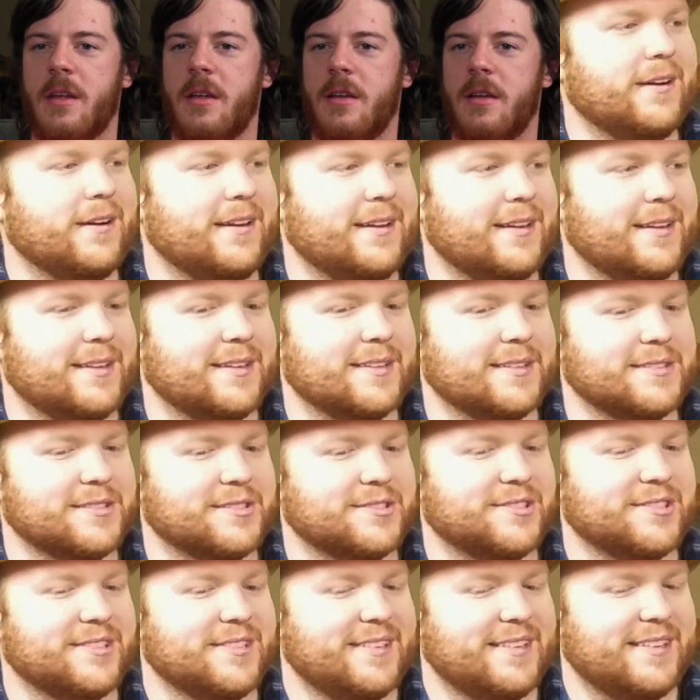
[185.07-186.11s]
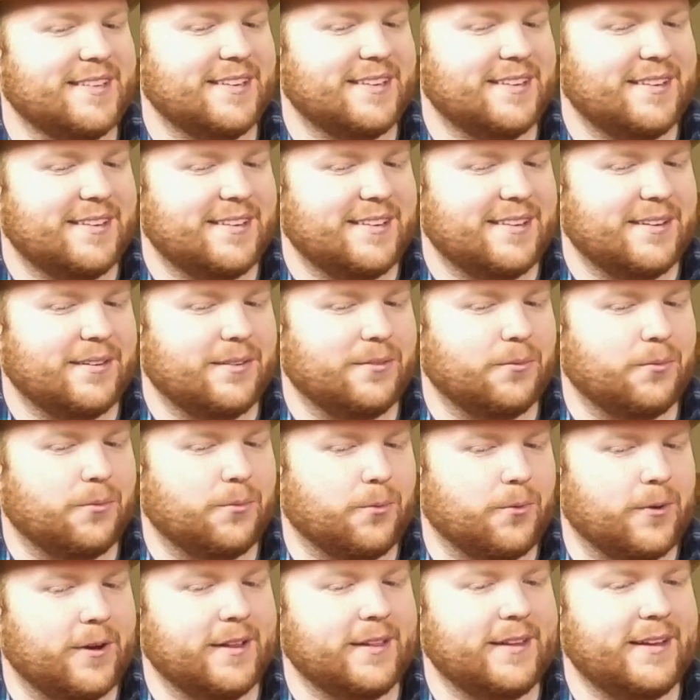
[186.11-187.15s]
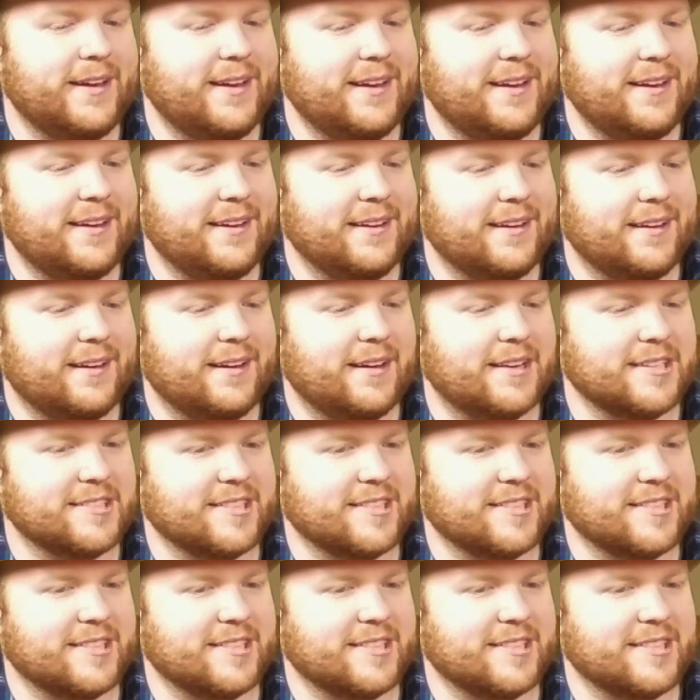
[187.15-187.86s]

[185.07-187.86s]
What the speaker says: Bert is really